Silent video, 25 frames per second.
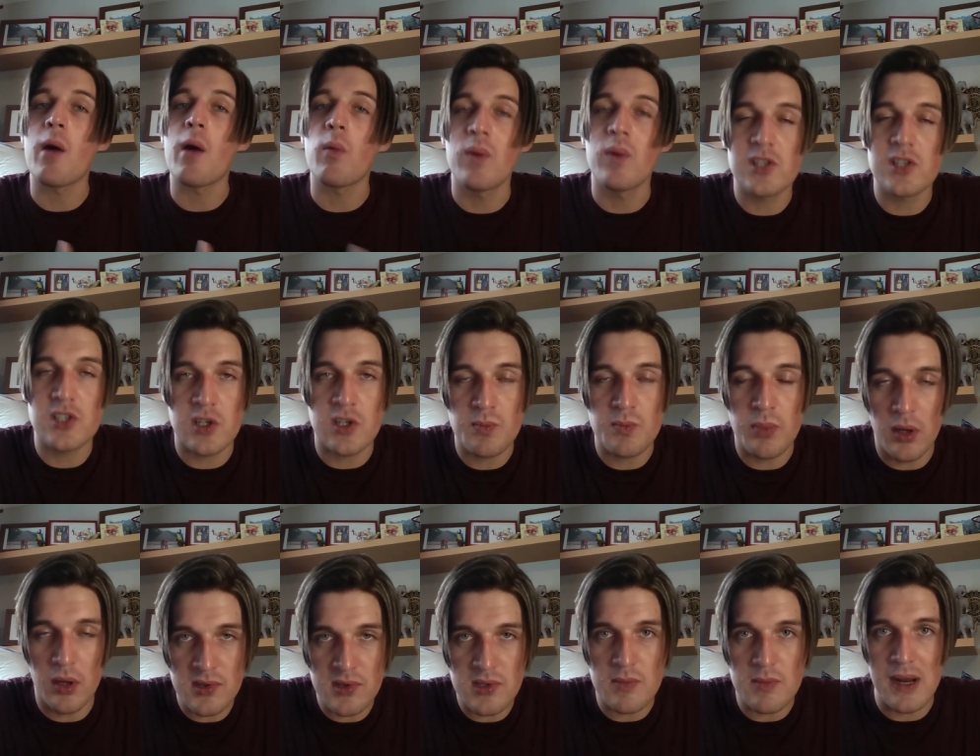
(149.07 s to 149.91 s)
which is
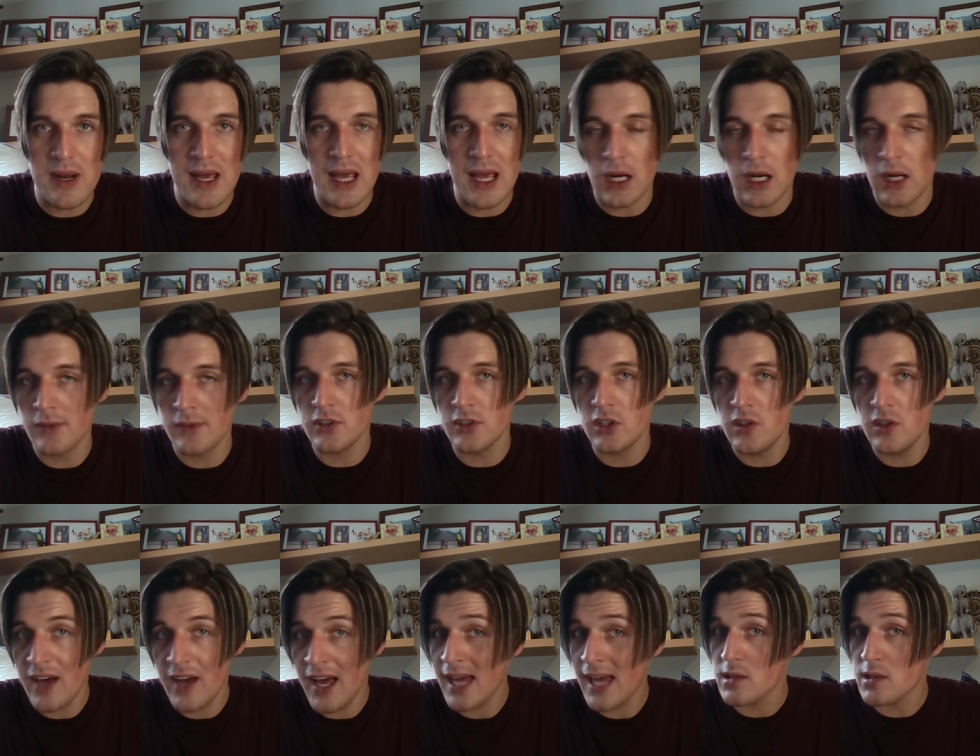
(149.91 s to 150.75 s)
possibly after you've
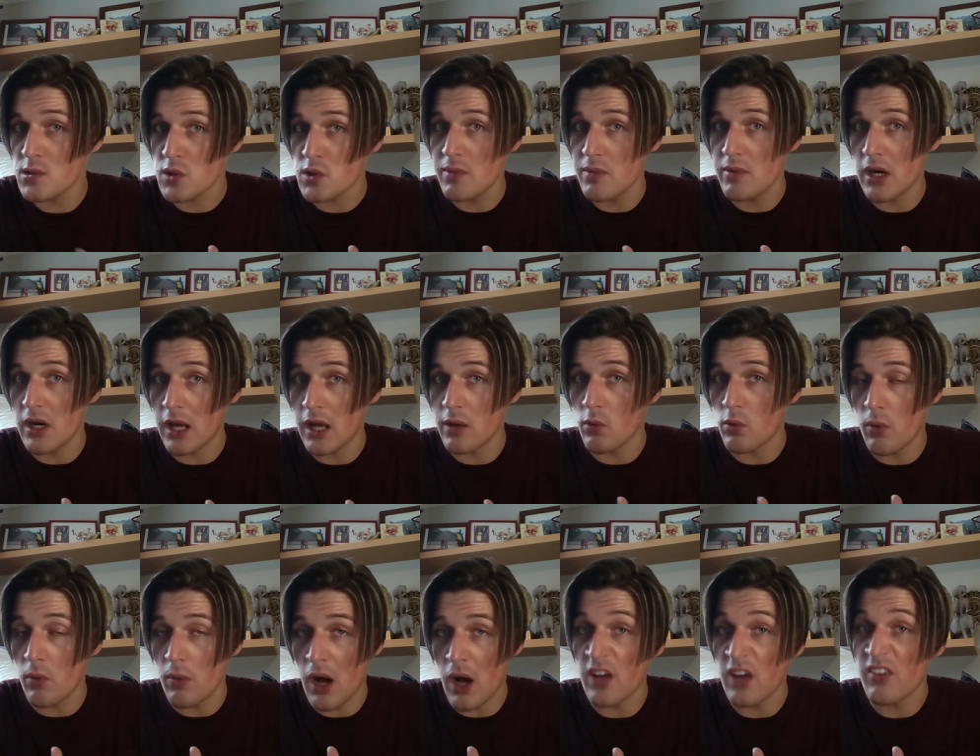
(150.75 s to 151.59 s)
had a treatment like what
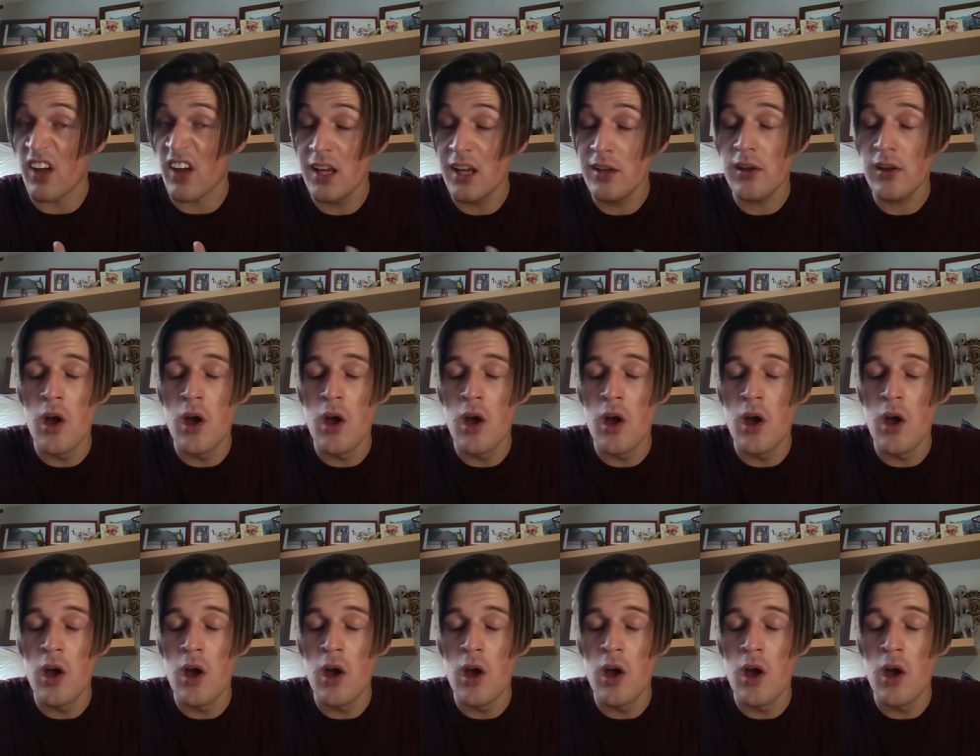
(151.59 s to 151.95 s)
I've had,